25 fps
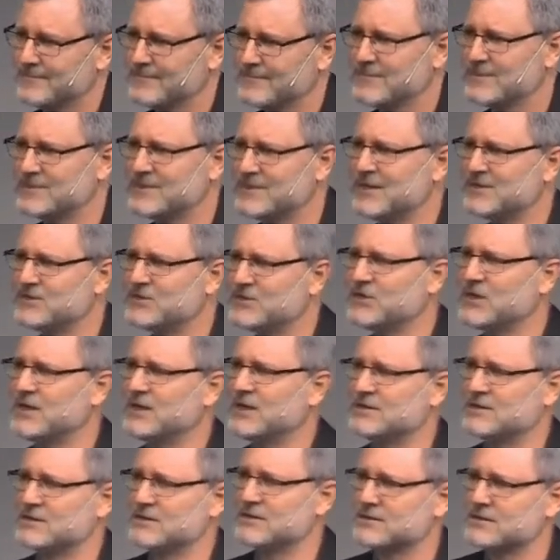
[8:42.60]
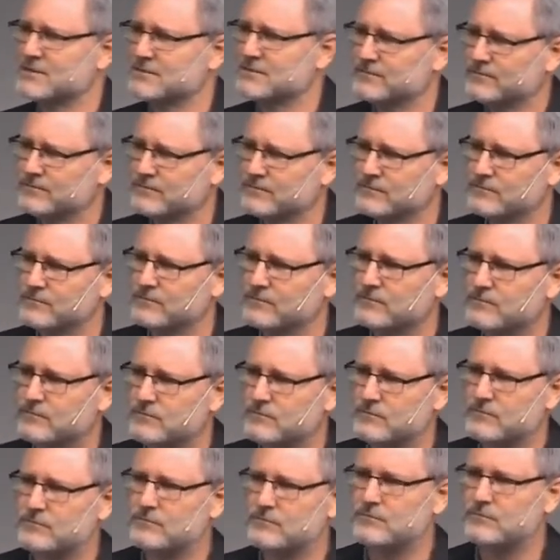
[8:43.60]
says Jesus,
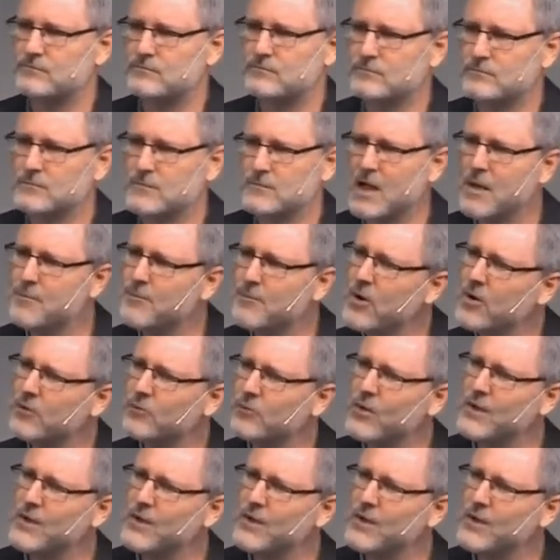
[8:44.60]
upon